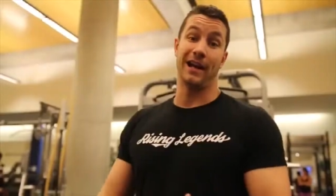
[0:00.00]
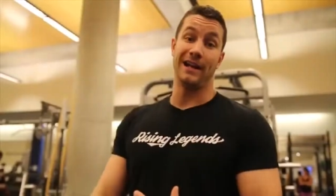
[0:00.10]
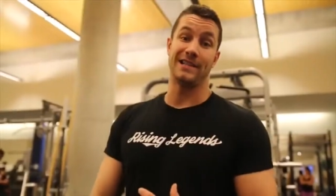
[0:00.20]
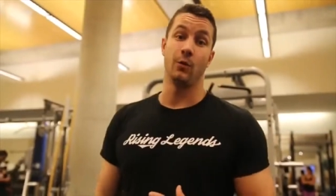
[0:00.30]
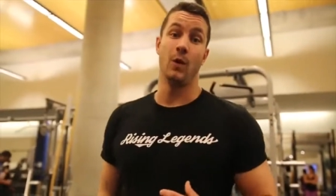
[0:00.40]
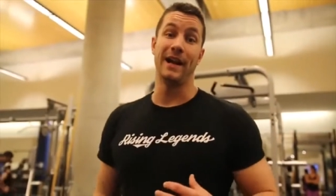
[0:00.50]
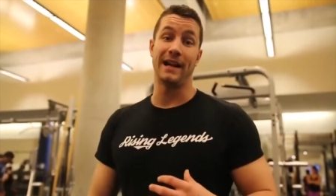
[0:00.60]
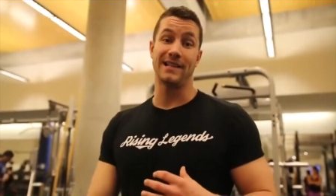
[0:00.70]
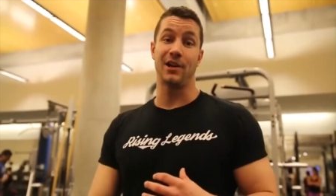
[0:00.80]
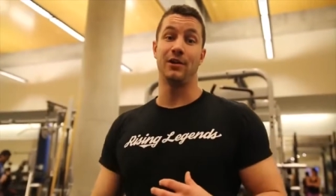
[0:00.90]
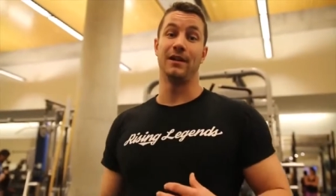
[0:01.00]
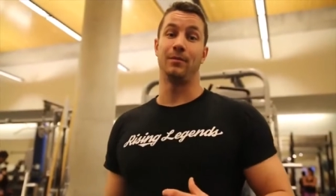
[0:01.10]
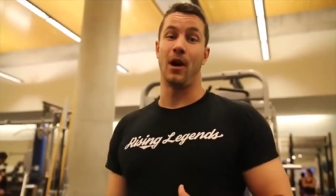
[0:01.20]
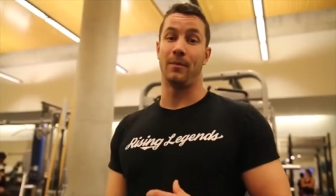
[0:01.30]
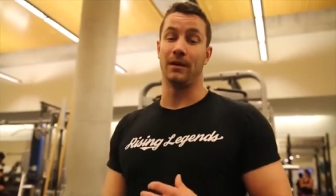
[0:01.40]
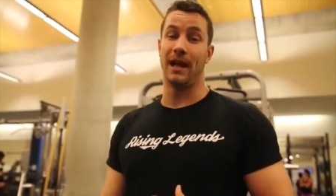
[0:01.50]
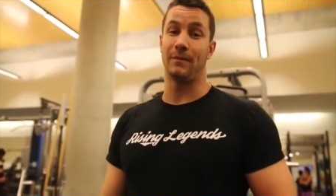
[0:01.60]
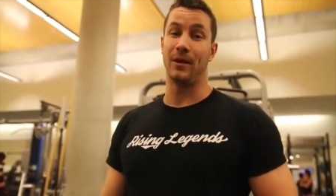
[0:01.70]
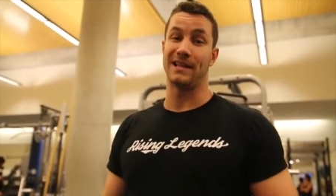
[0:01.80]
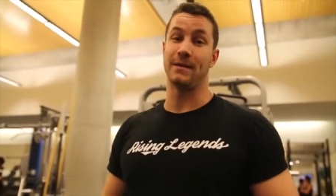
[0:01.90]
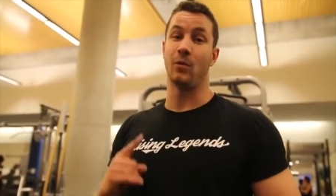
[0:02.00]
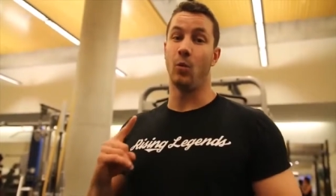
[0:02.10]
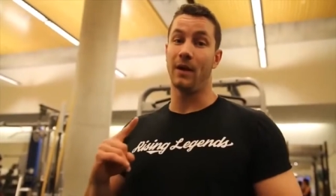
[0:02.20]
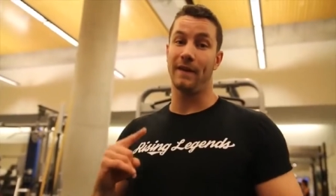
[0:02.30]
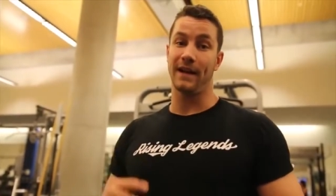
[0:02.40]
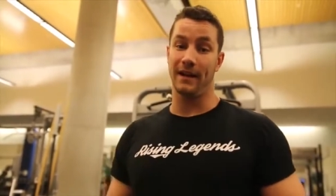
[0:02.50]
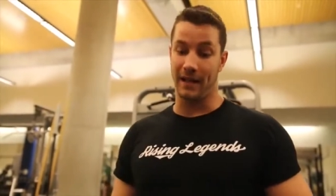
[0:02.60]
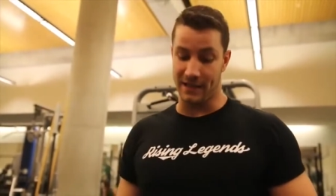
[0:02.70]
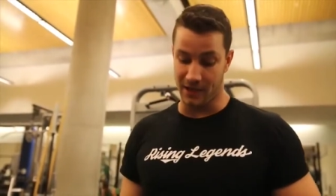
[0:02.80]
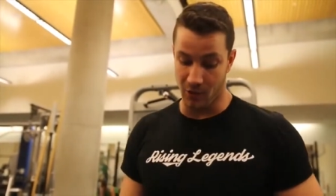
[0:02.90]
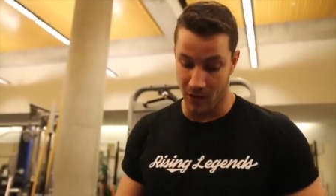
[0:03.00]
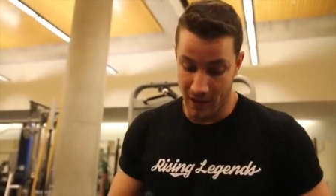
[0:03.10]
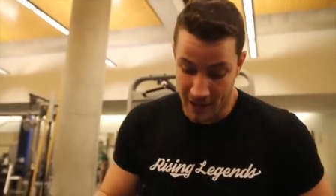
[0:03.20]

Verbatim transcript: Okay guys, so when executing a proper leg press, number one thing I like to do